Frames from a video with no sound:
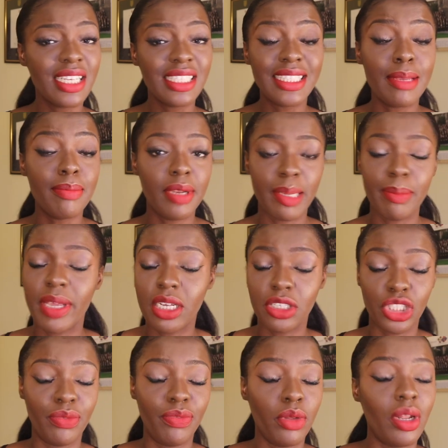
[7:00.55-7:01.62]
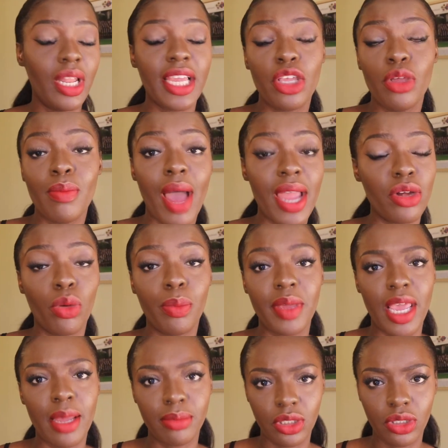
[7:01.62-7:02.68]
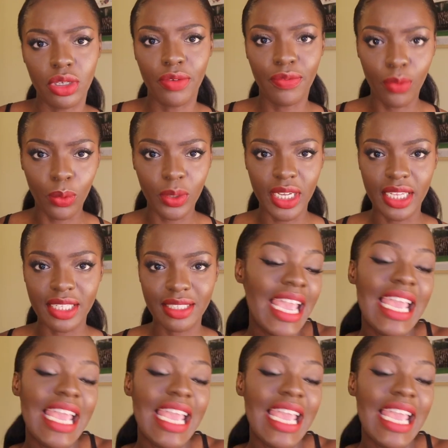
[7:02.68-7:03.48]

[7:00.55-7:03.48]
simply because you feel like you might not be able to afford it.